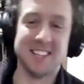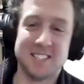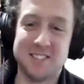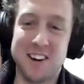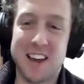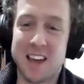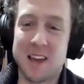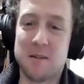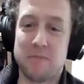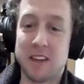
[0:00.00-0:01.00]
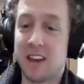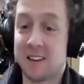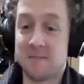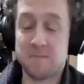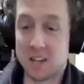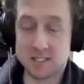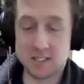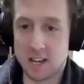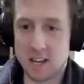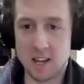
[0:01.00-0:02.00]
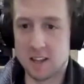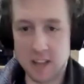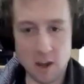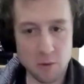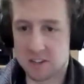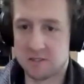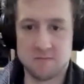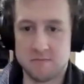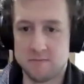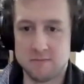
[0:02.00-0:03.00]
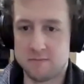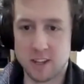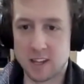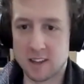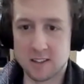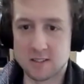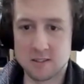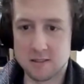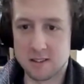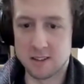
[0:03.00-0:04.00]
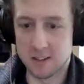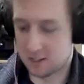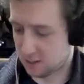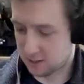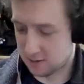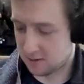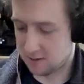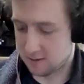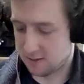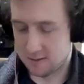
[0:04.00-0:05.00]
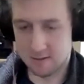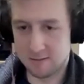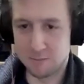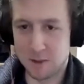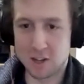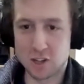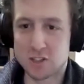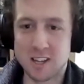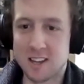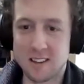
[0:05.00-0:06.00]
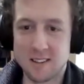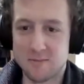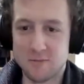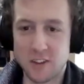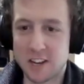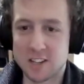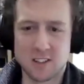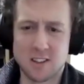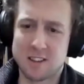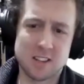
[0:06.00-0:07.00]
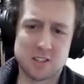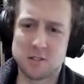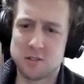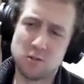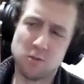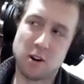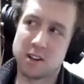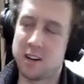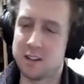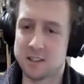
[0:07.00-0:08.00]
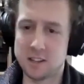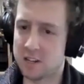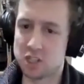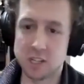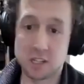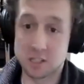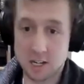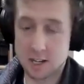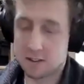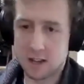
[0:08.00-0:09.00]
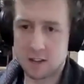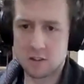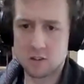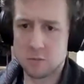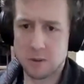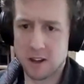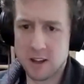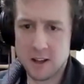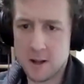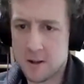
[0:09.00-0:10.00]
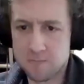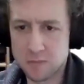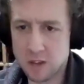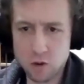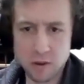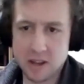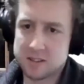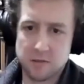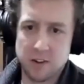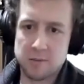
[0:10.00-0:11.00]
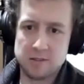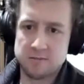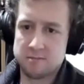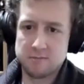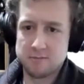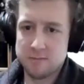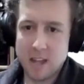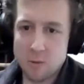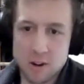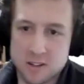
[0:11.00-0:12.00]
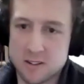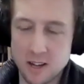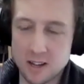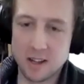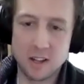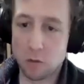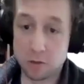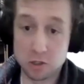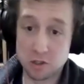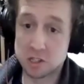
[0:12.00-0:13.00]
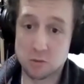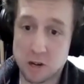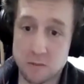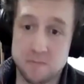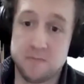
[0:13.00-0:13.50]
So, but yeah, it's networking. Like it doesn't. It's just that I could say various other things that work hard, and yeah, shearing's great to get into, but if you want to get into farming, network and the opportunities will come.